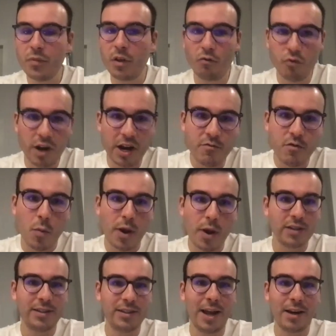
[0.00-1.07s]
really
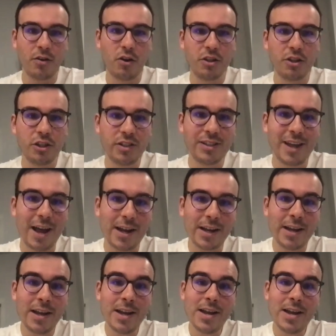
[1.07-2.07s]
robust technology stack.